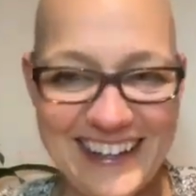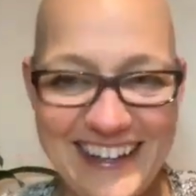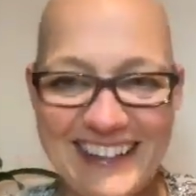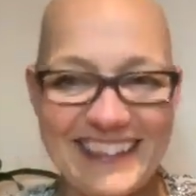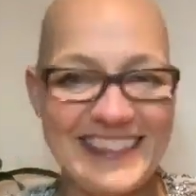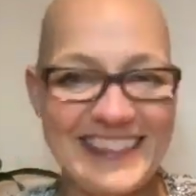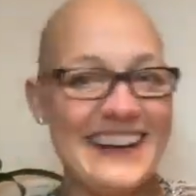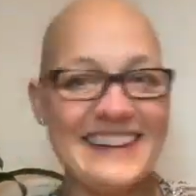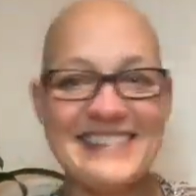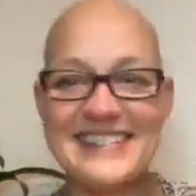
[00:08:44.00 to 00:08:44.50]
And
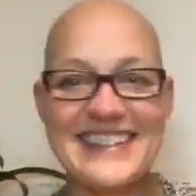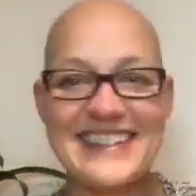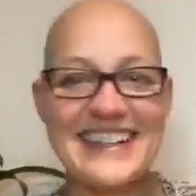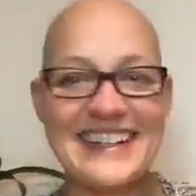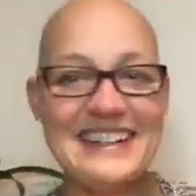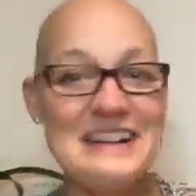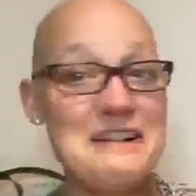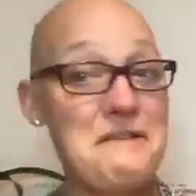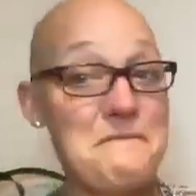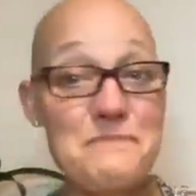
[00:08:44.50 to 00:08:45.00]
then I was
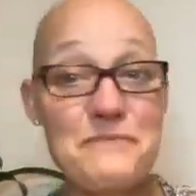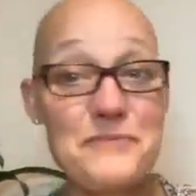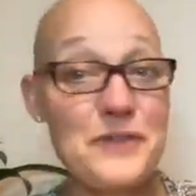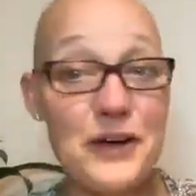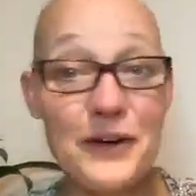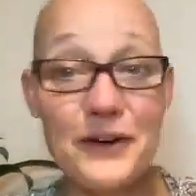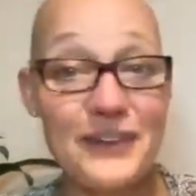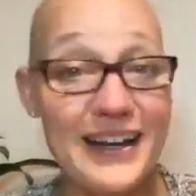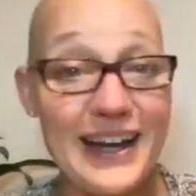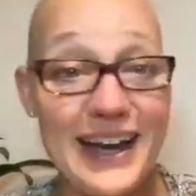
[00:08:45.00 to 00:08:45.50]
like,
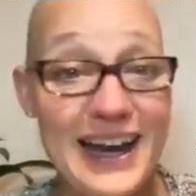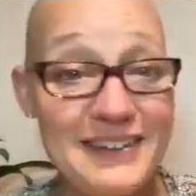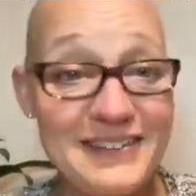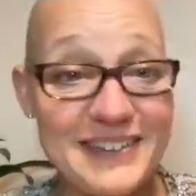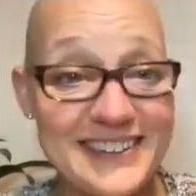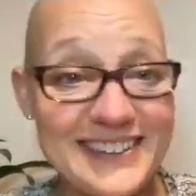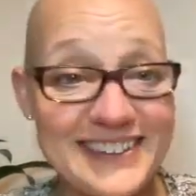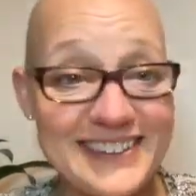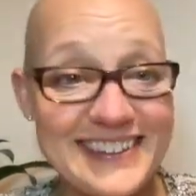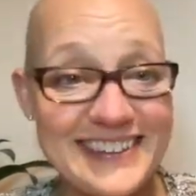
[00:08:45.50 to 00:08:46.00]
no, they
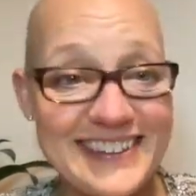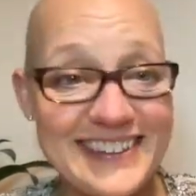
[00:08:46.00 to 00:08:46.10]
haven't.